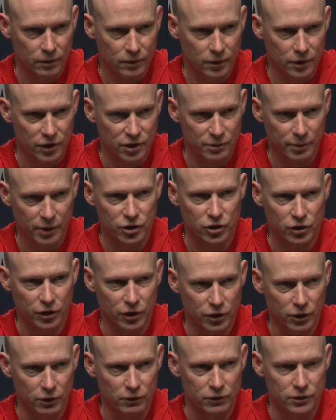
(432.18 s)
Especially
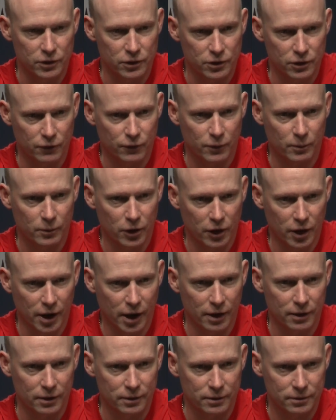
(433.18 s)
you, since you're from Long
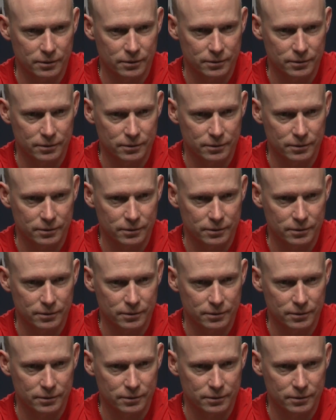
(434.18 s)
Island.